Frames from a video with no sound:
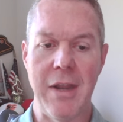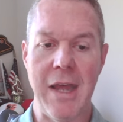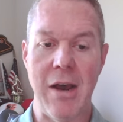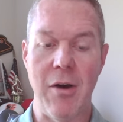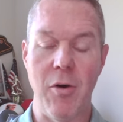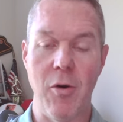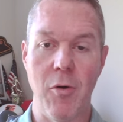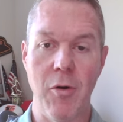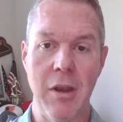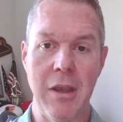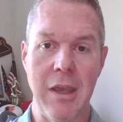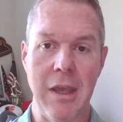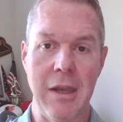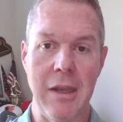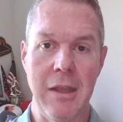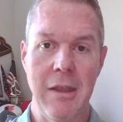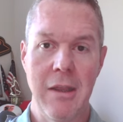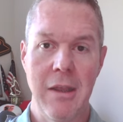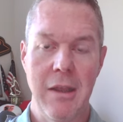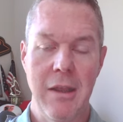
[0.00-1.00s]
Now,
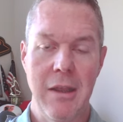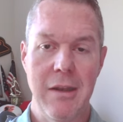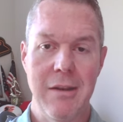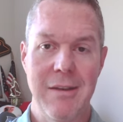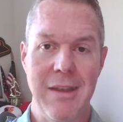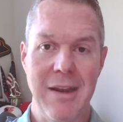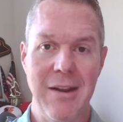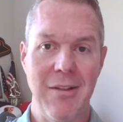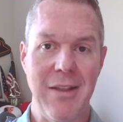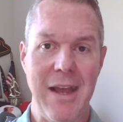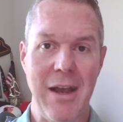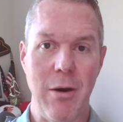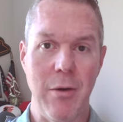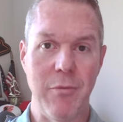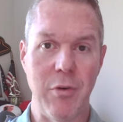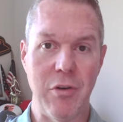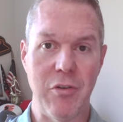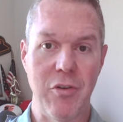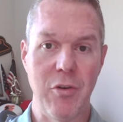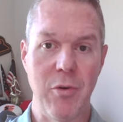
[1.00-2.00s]
Oregon did allow
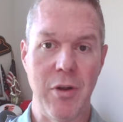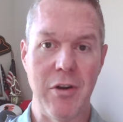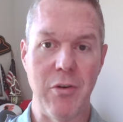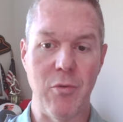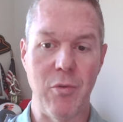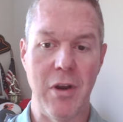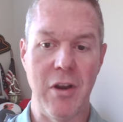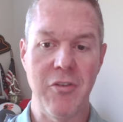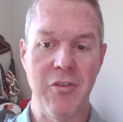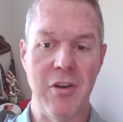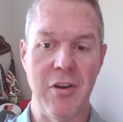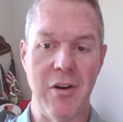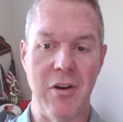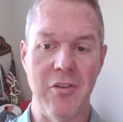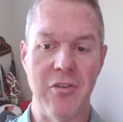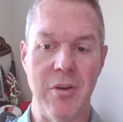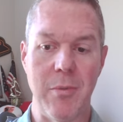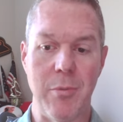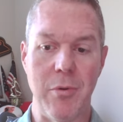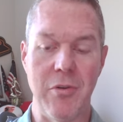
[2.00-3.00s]
over 200 rushing
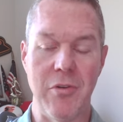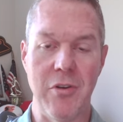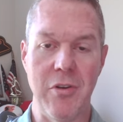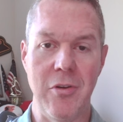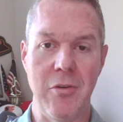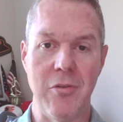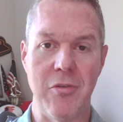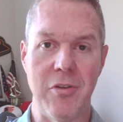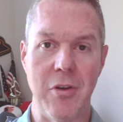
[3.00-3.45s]
yards to Purdue,